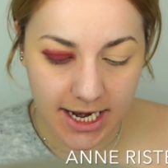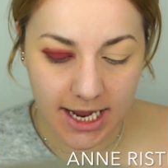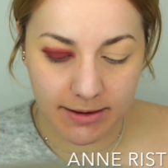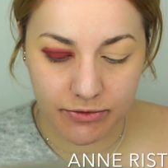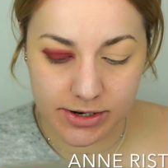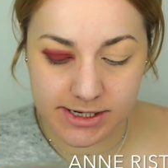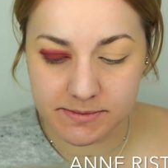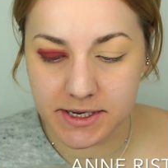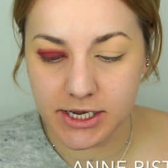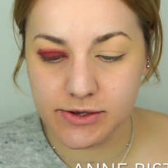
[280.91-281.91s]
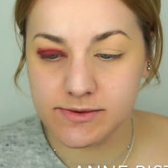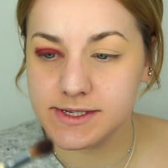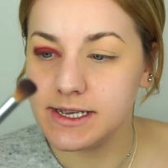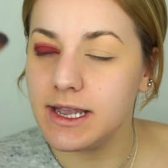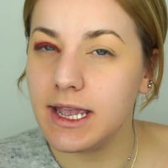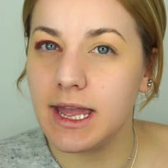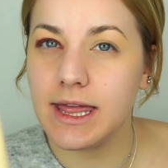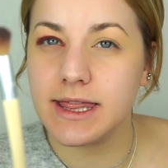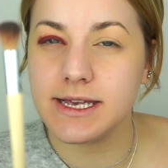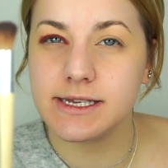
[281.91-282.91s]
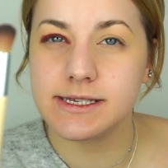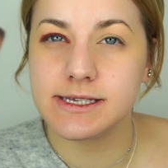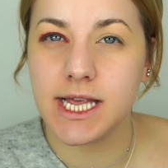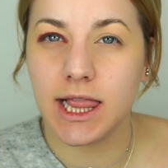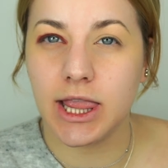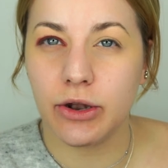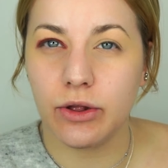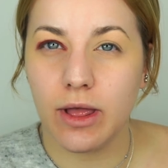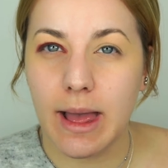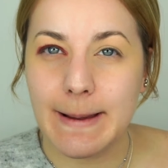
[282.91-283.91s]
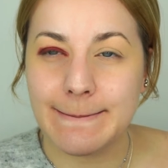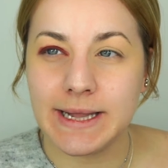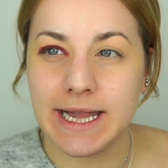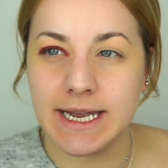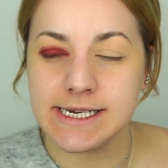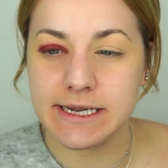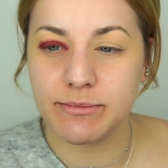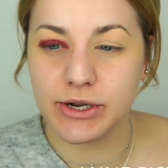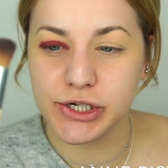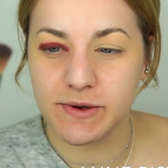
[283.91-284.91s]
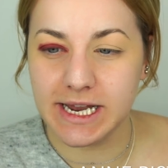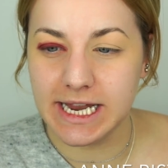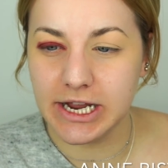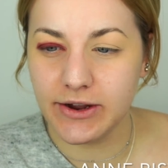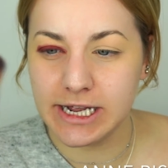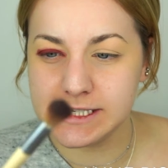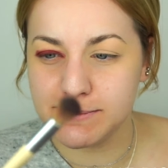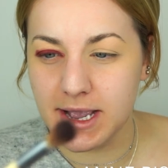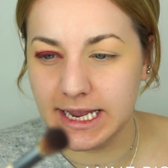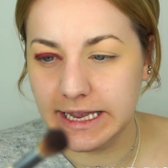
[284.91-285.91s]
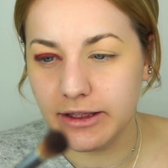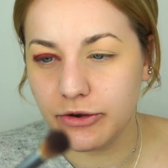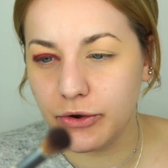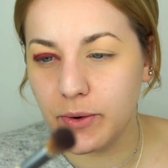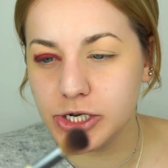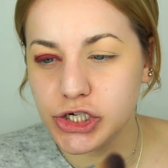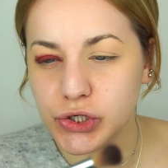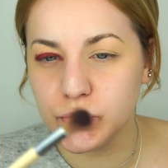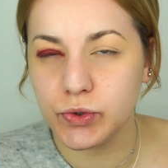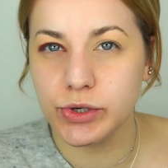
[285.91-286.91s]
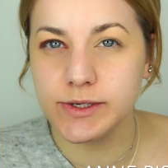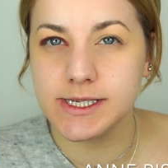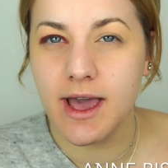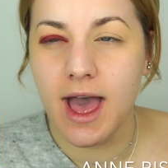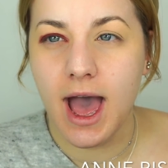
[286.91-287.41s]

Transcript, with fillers: I'm going to be using this little blending brush right here. It's by Eco Tools.